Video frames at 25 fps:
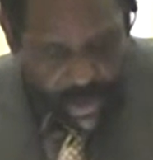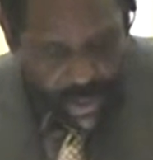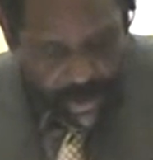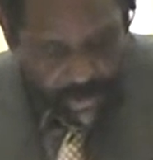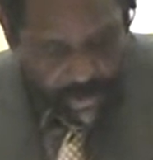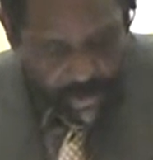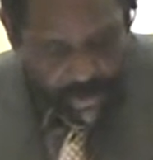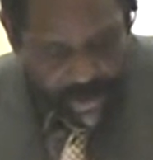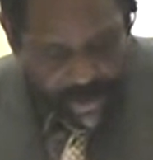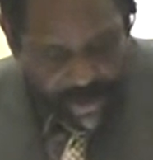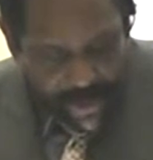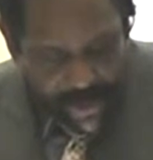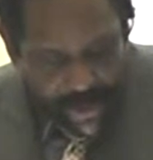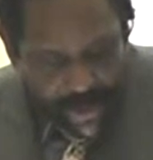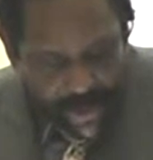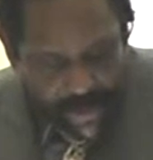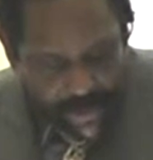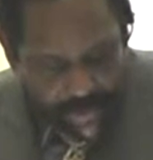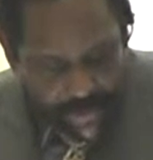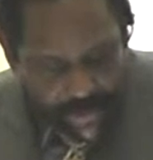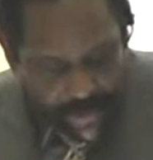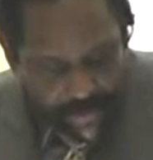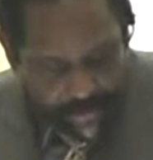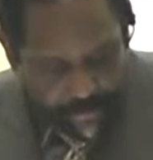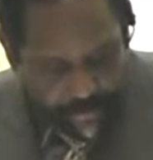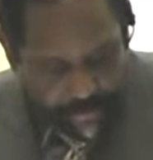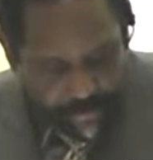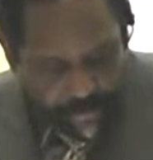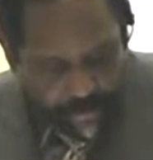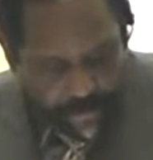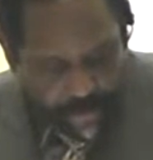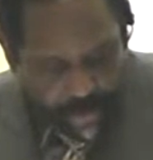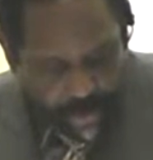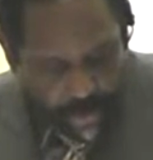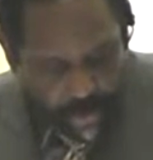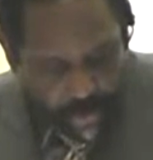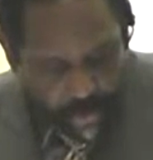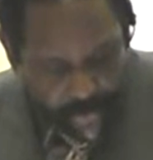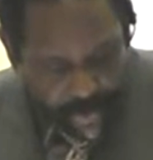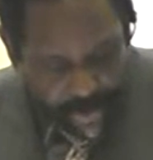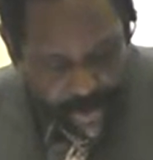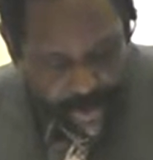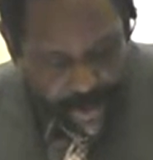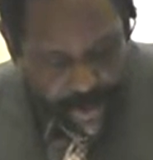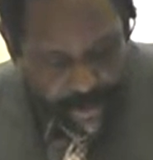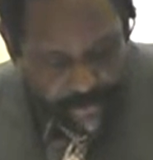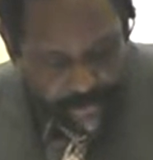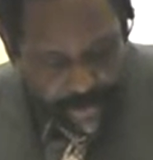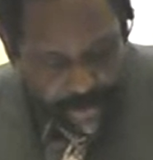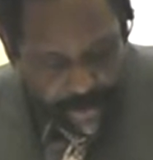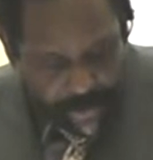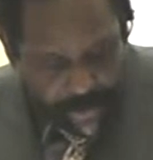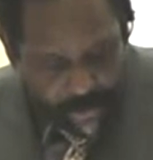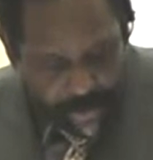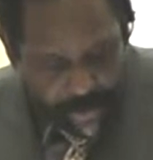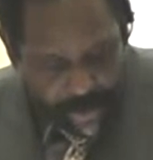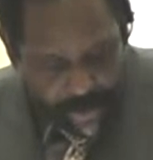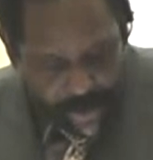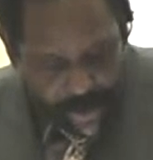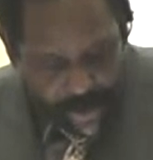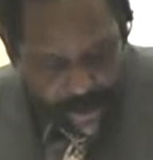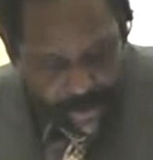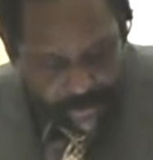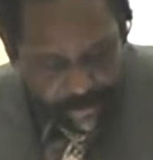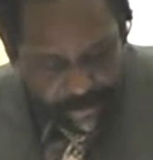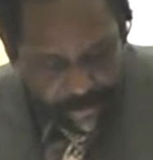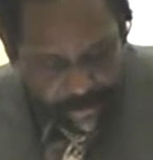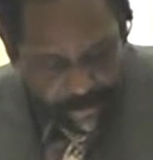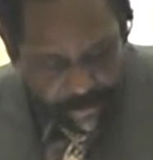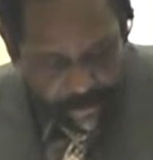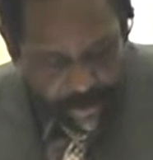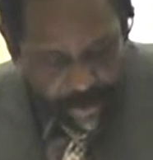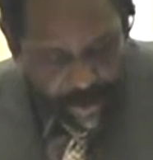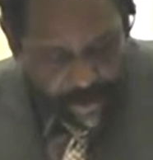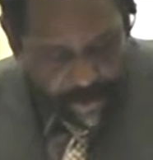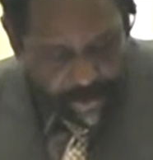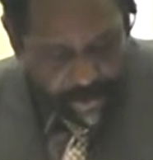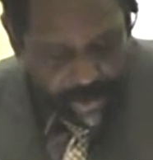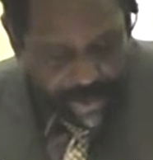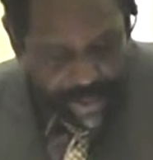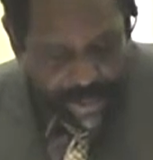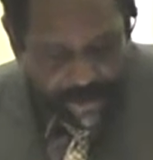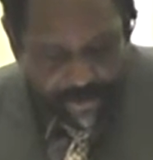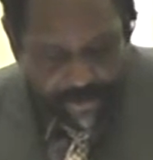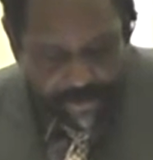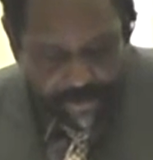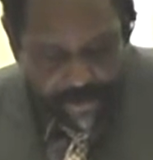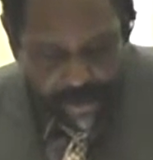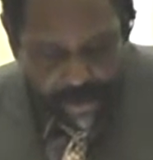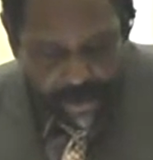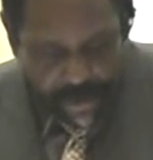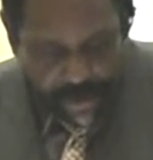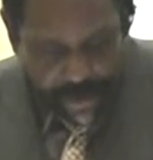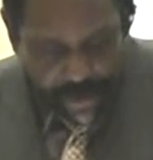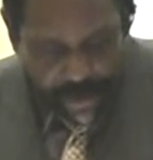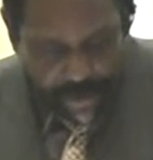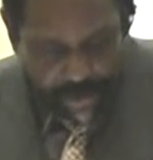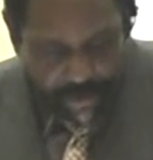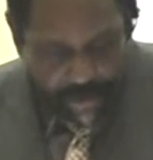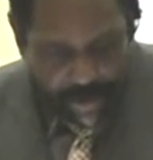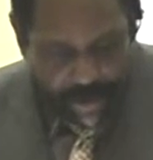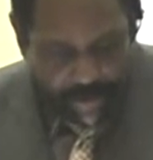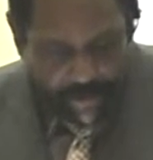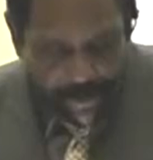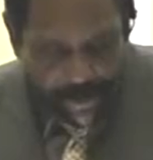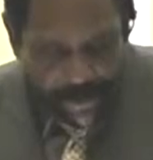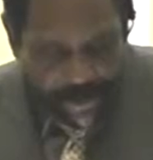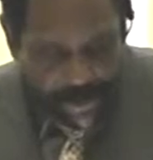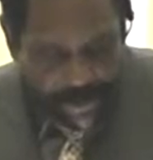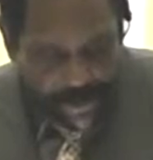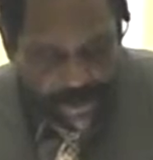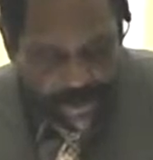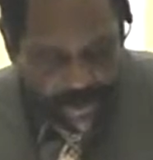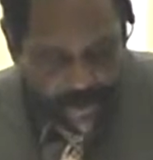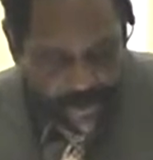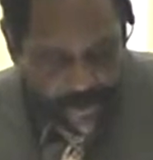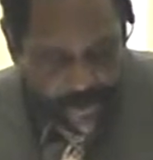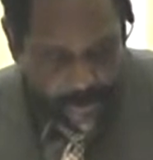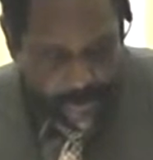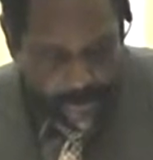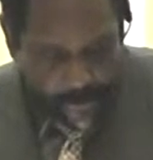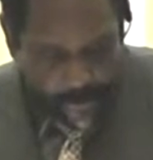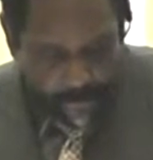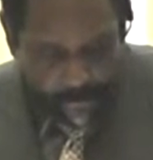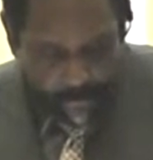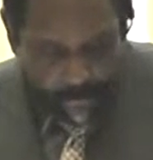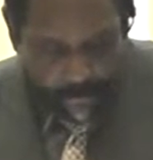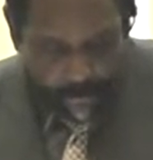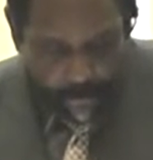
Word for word: And when the evening, when evening was come, he went out of the city, talking about Jesus.